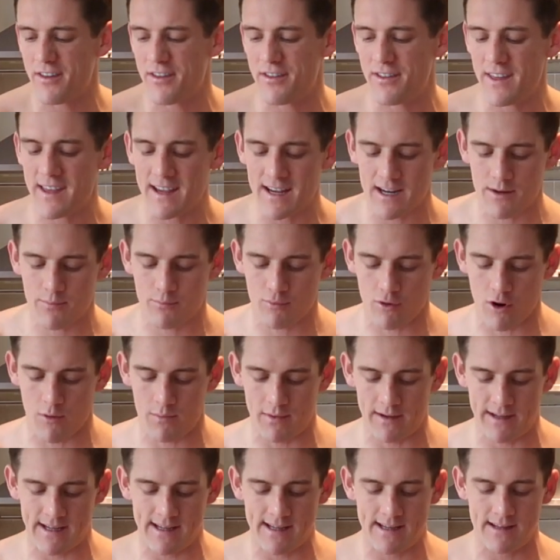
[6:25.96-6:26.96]
think
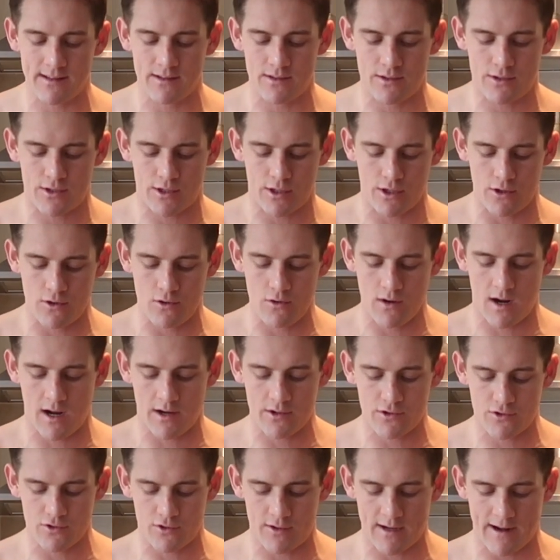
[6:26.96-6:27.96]
probably
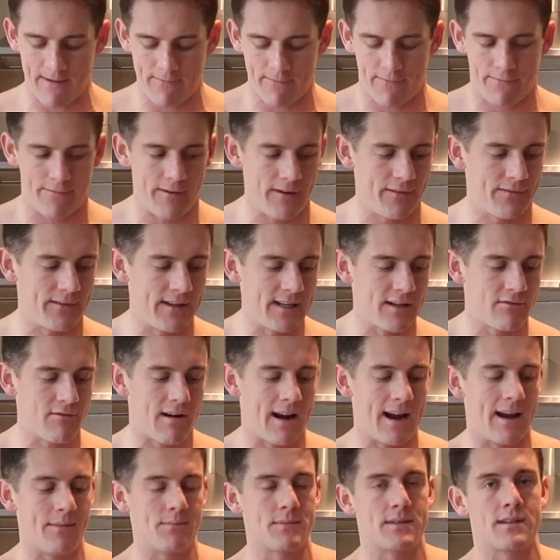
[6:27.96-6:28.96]
250
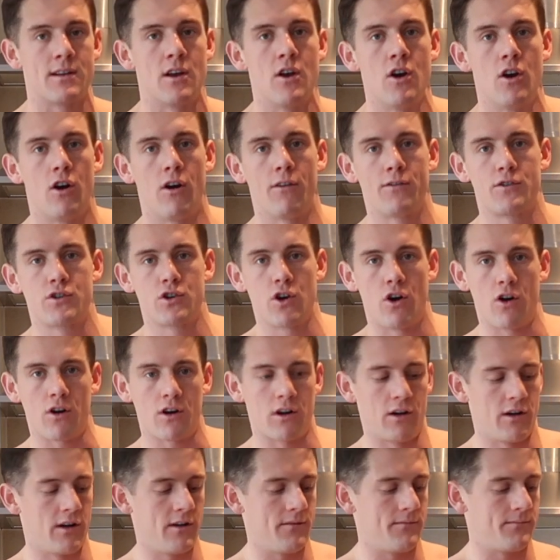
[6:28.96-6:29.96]
grams of
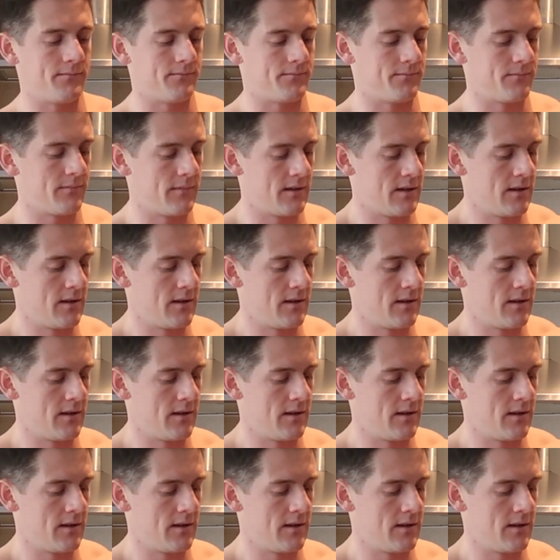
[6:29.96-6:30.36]
chocolate.